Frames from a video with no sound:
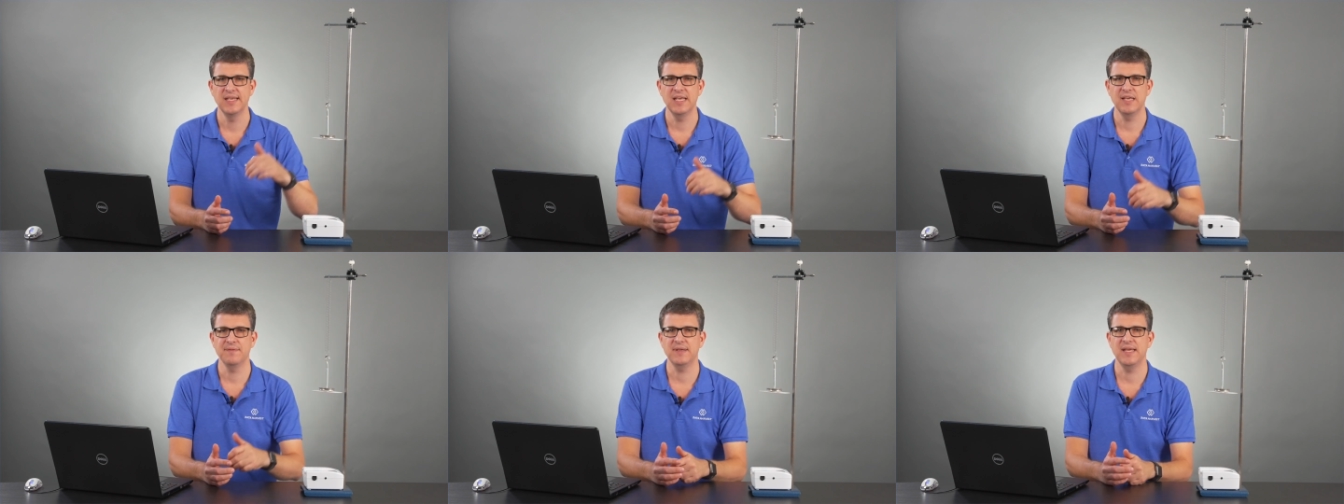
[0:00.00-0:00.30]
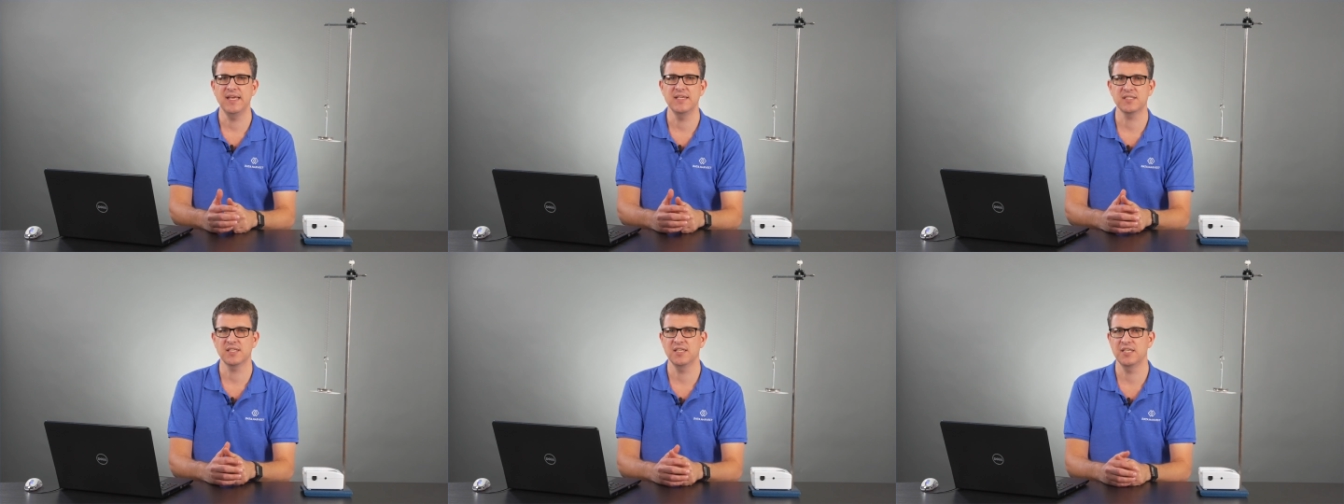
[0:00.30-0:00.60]
If it
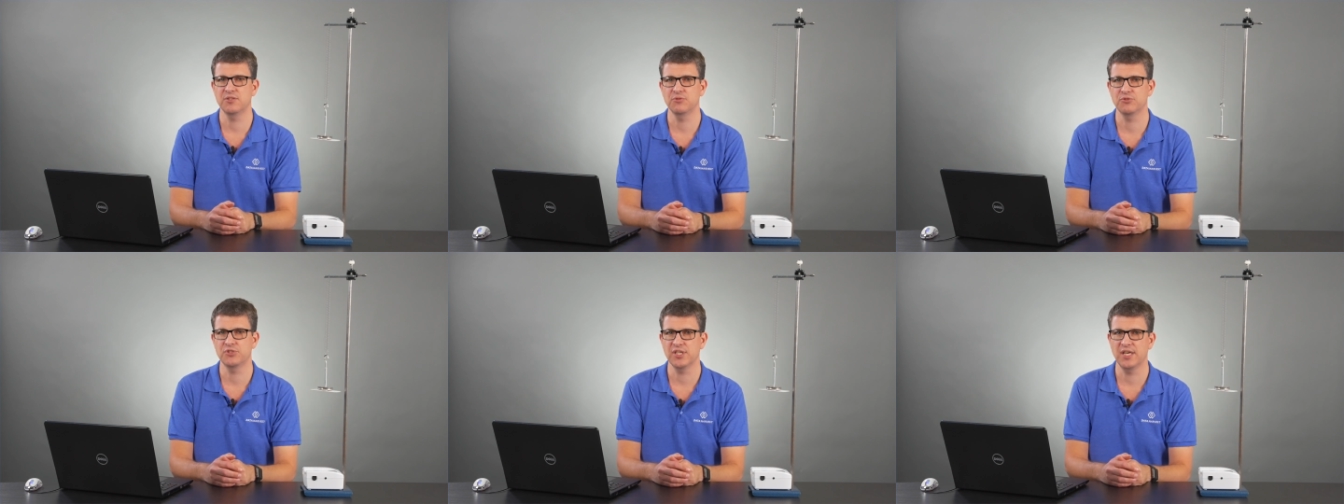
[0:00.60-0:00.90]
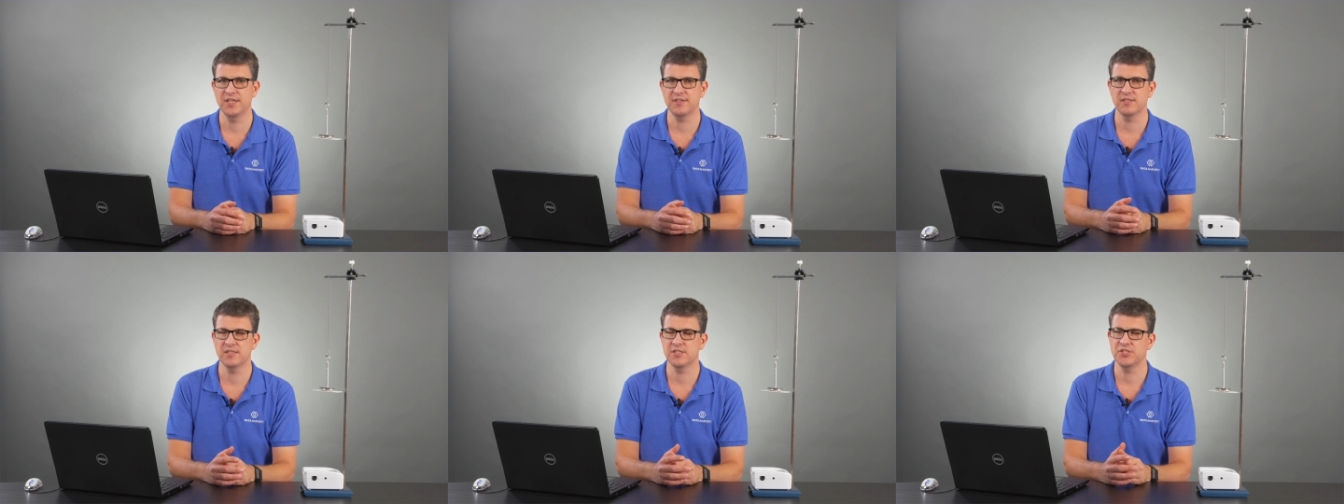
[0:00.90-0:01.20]
is a little
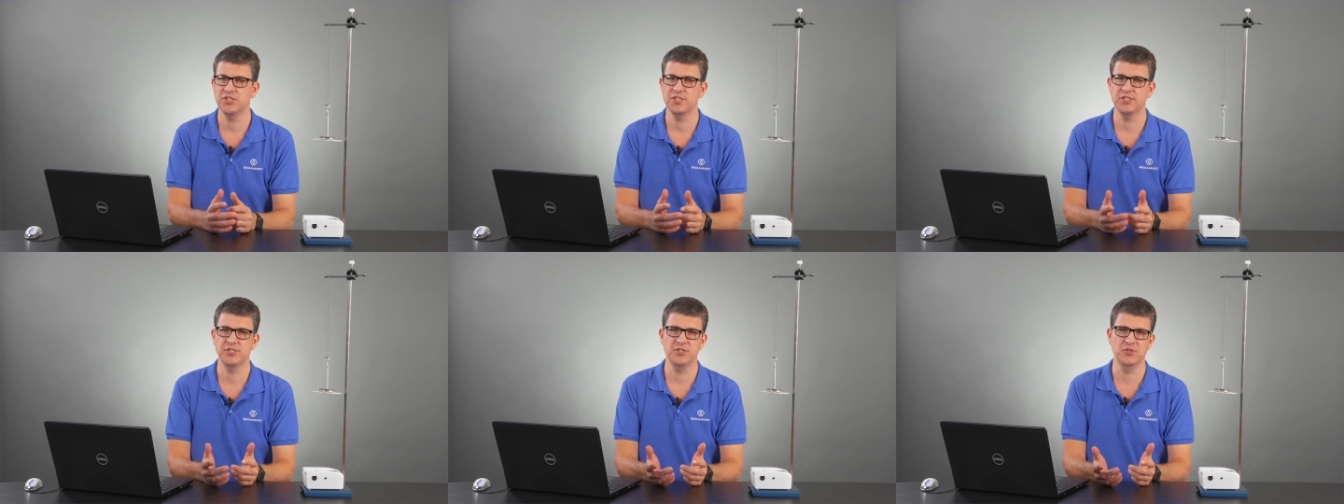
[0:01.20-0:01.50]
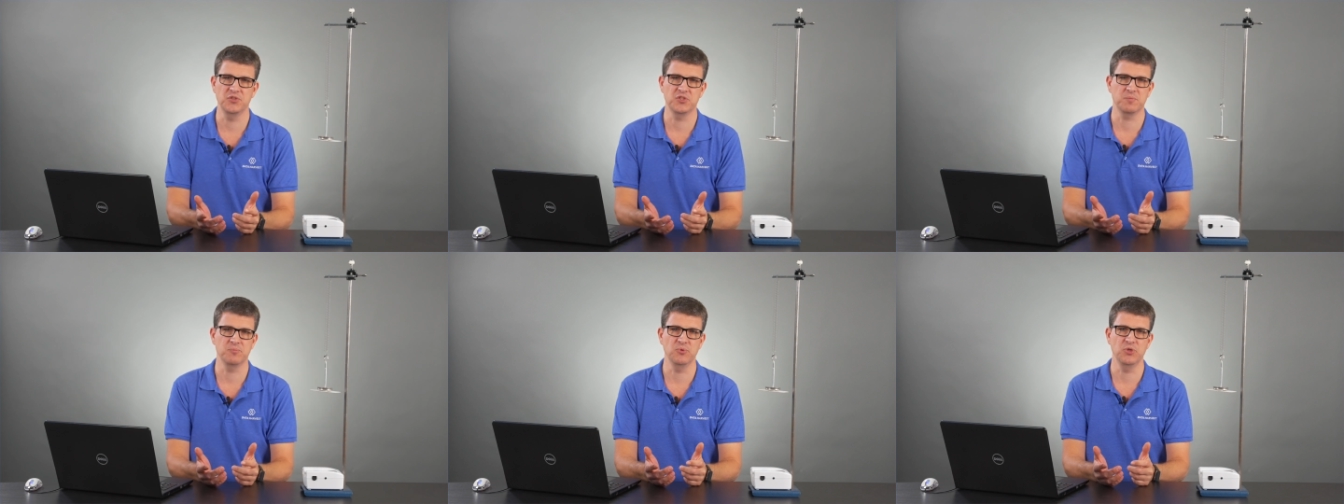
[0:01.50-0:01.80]
juddered, just
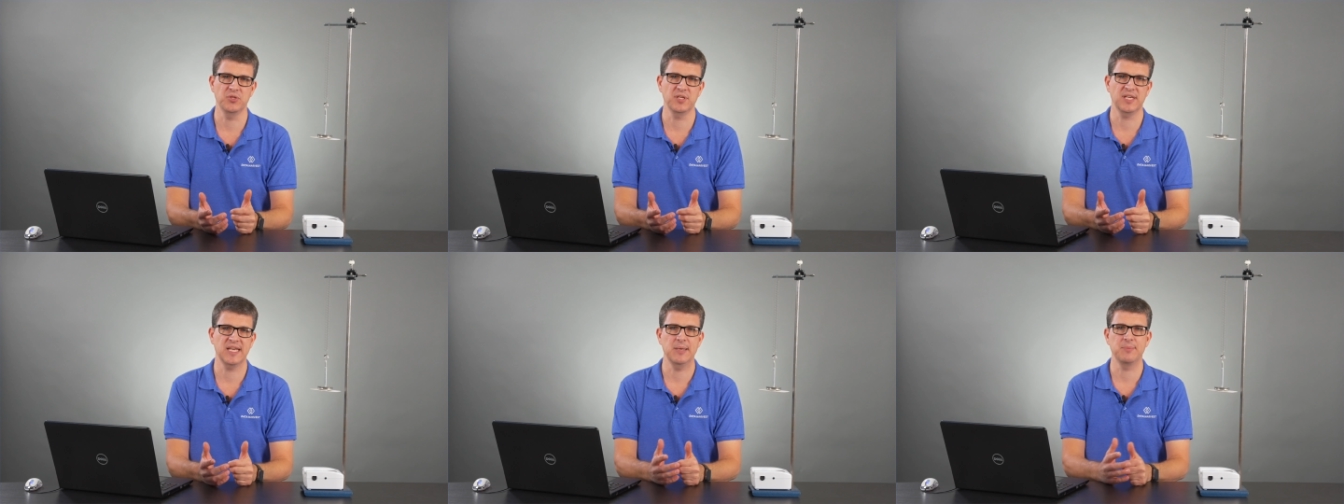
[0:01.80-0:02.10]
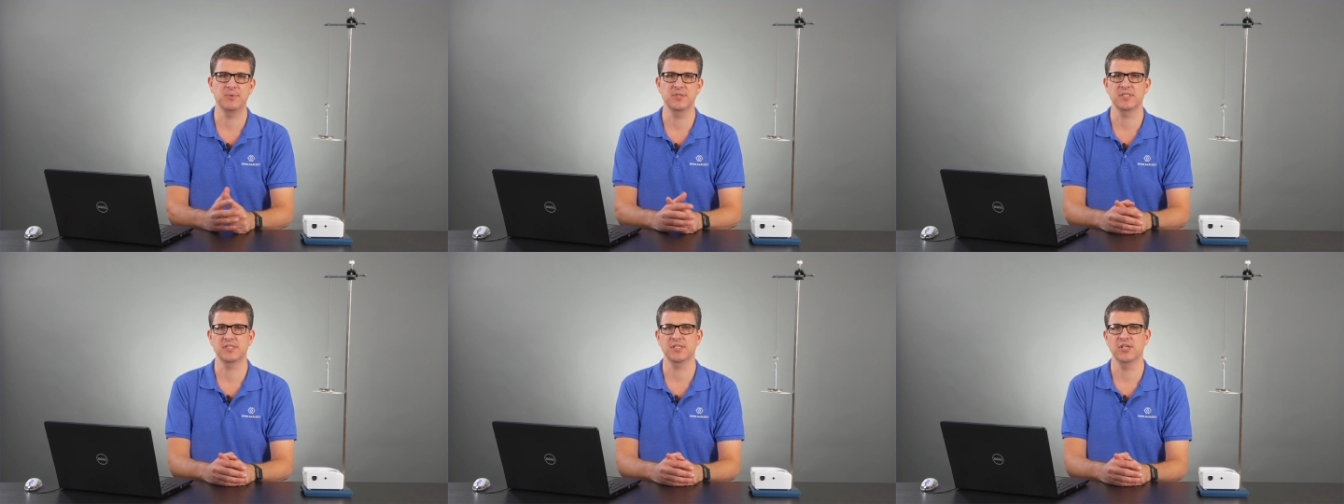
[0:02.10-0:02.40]
use smooth a
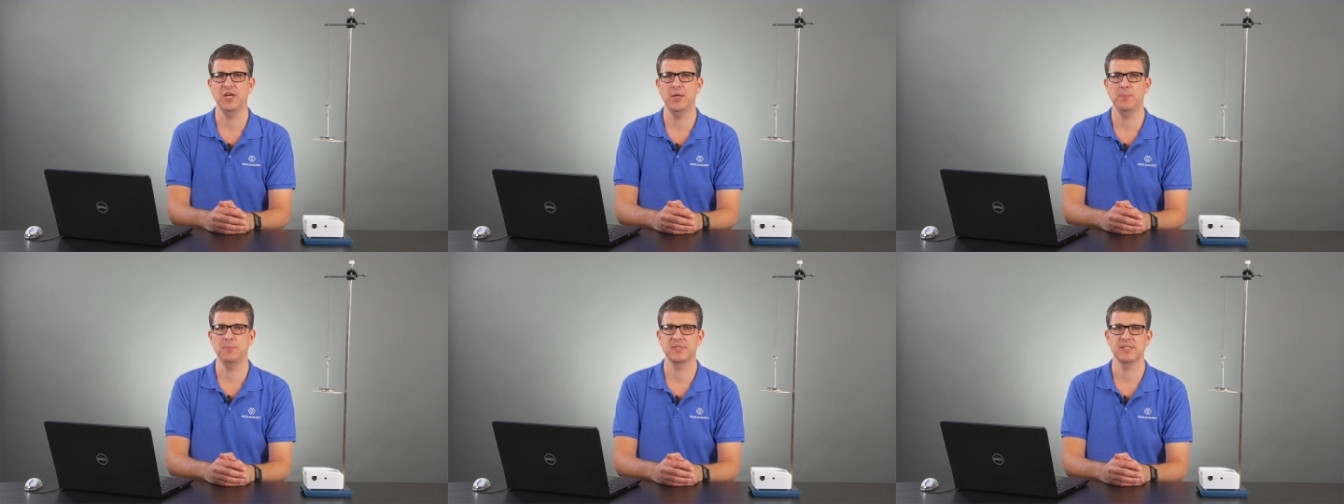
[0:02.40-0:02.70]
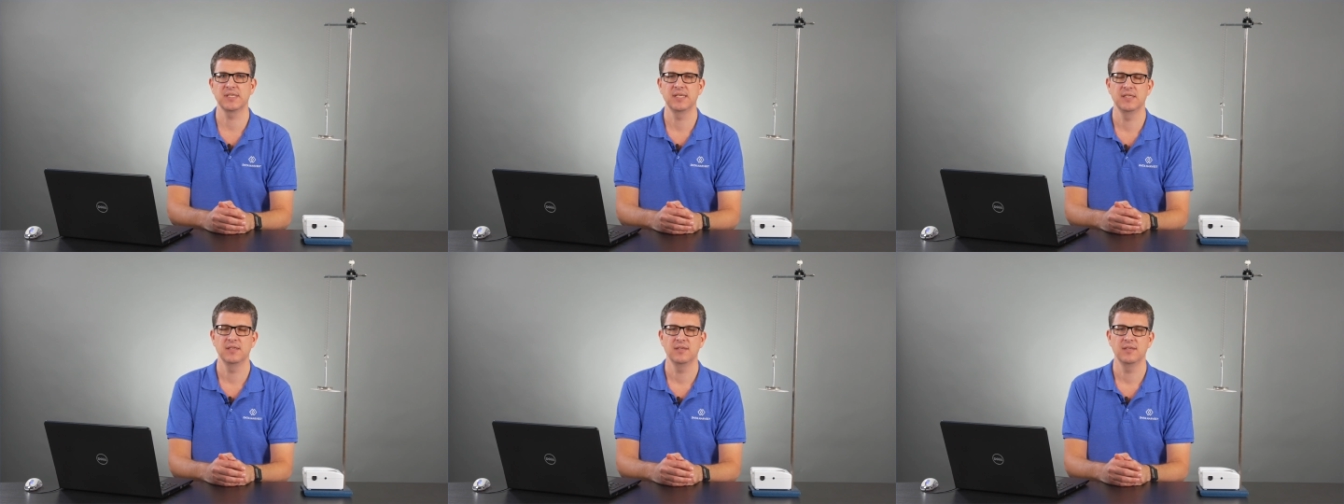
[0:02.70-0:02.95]
couple of times